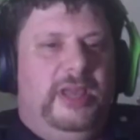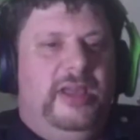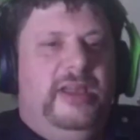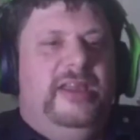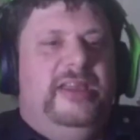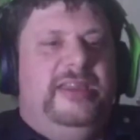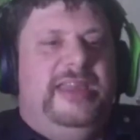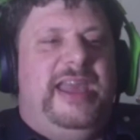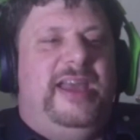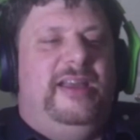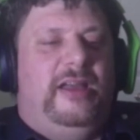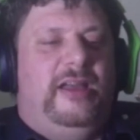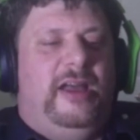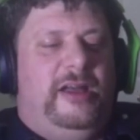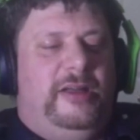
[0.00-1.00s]
Yeah.
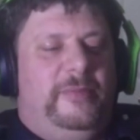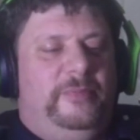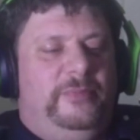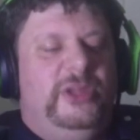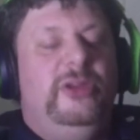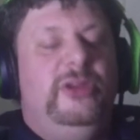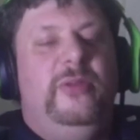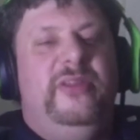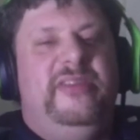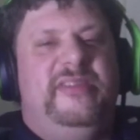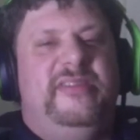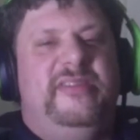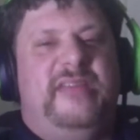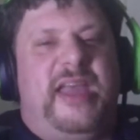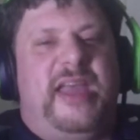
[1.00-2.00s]
This
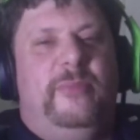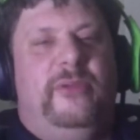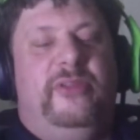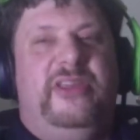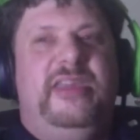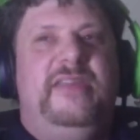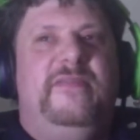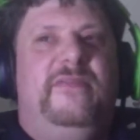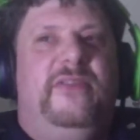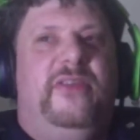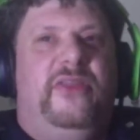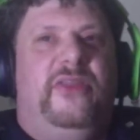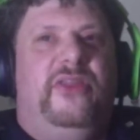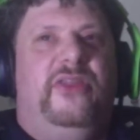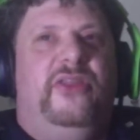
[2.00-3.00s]
is, I believe, the
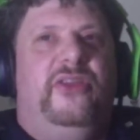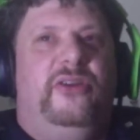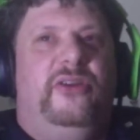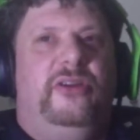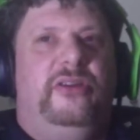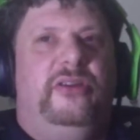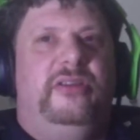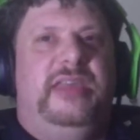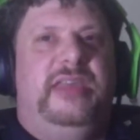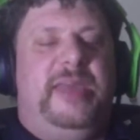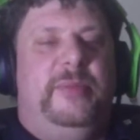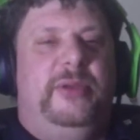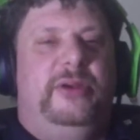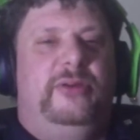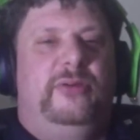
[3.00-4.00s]
3rd game
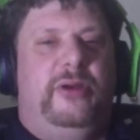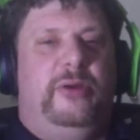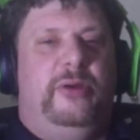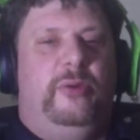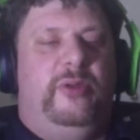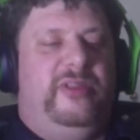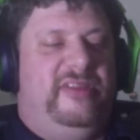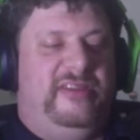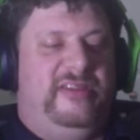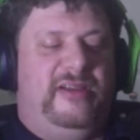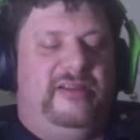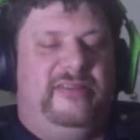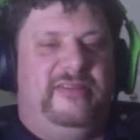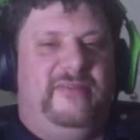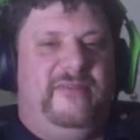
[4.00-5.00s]
in a row where the
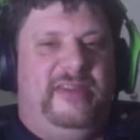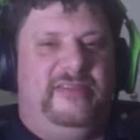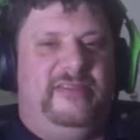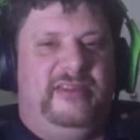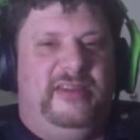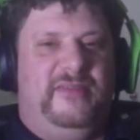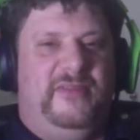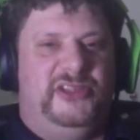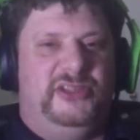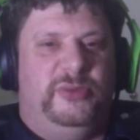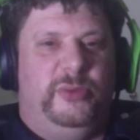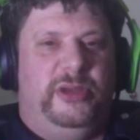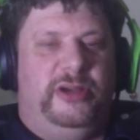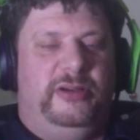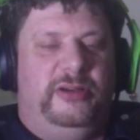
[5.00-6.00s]
Seahawks have faced a division
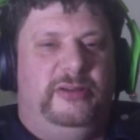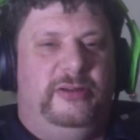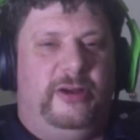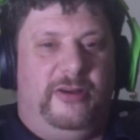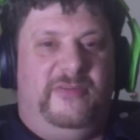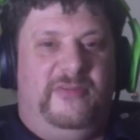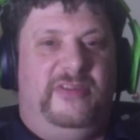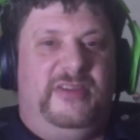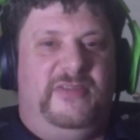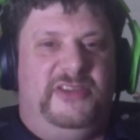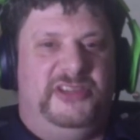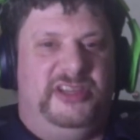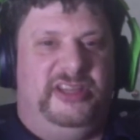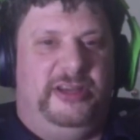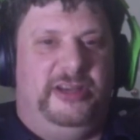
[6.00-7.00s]
winner or
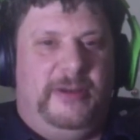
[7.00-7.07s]
division leader.